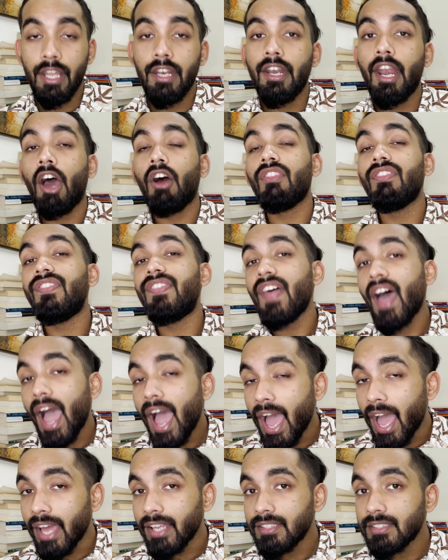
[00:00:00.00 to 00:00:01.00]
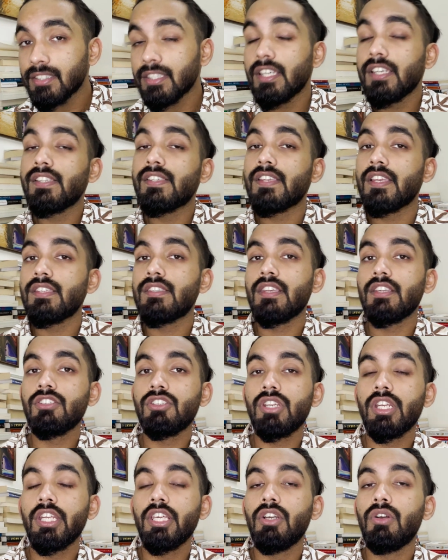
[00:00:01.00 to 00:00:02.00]
Now that is
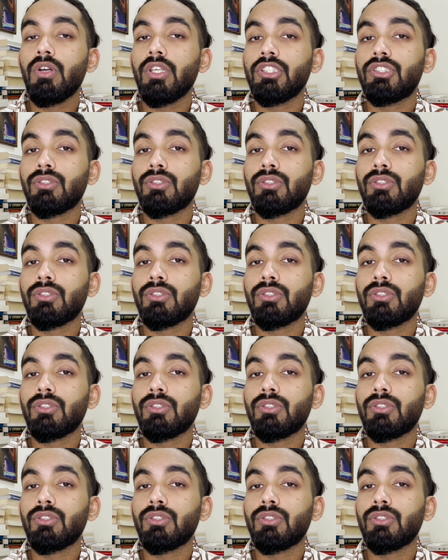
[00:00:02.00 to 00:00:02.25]
essentially going